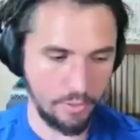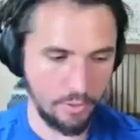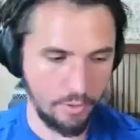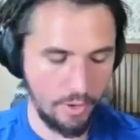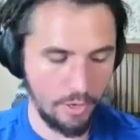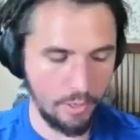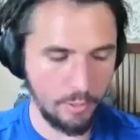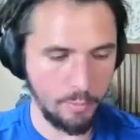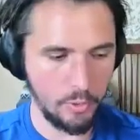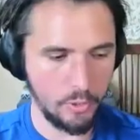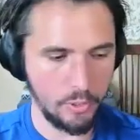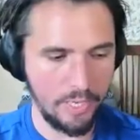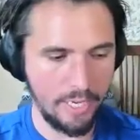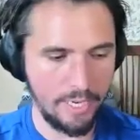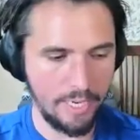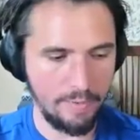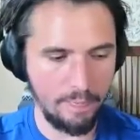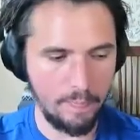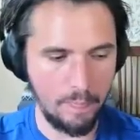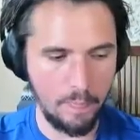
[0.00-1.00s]
incredible.
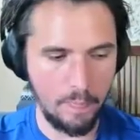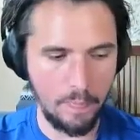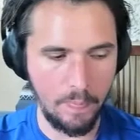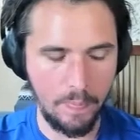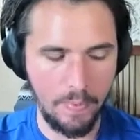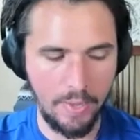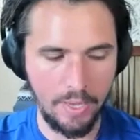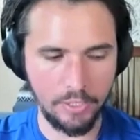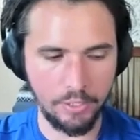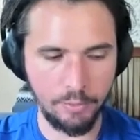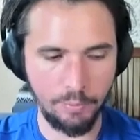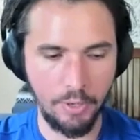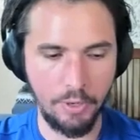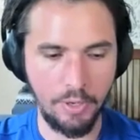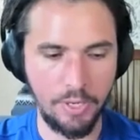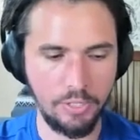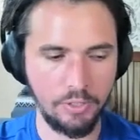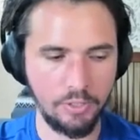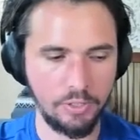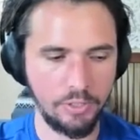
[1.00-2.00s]
I
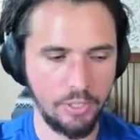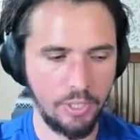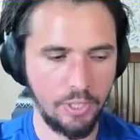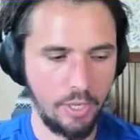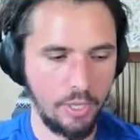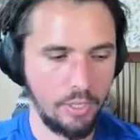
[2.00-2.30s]
experienced